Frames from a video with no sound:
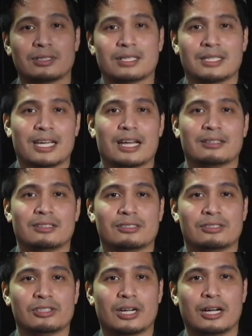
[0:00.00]
He got
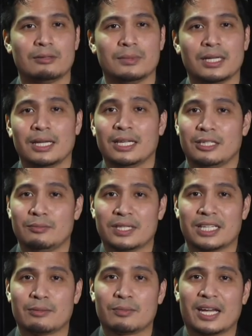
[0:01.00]
his job. He
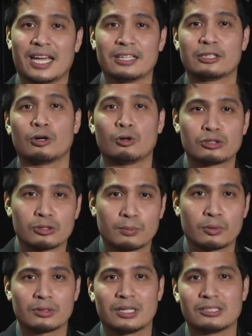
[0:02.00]
became a head coach of
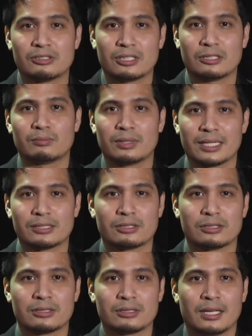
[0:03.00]
Portland Trail
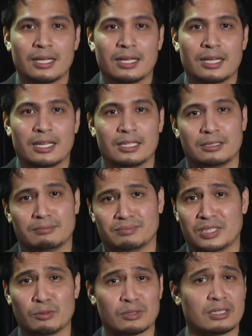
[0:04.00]
Blazers, and
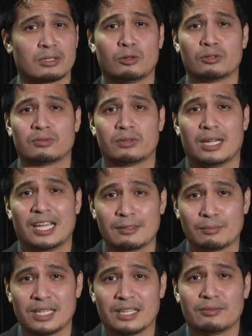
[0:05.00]
he was a coach for
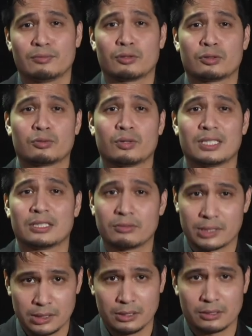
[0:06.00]
NBA for
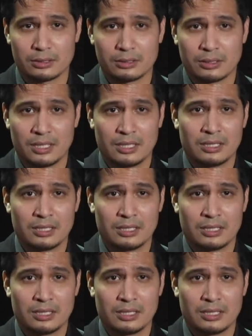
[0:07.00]
23 years.